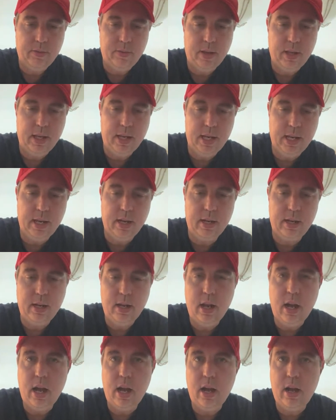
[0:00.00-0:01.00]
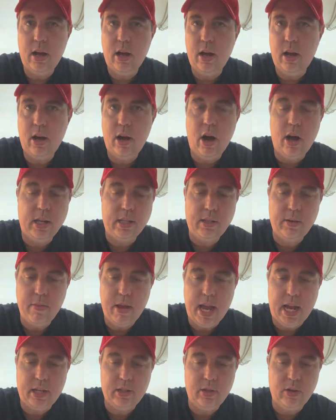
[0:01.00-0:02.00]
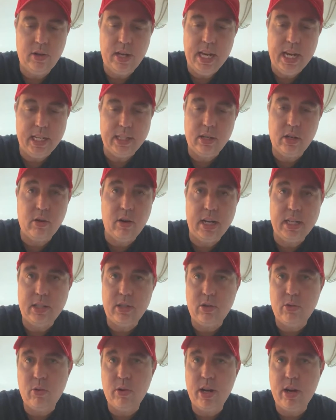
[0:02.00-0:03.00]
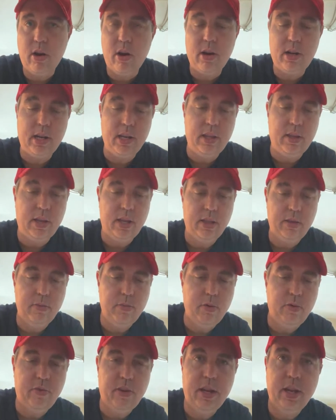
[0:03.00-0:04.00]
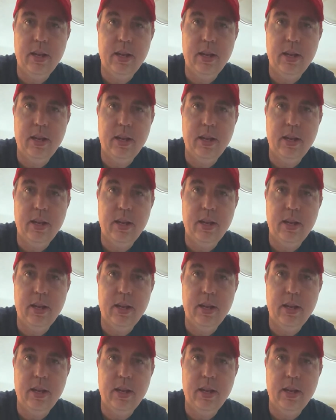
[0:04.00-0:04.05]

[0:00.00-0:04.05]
Really awesome actor. He has a great story arc in the movie.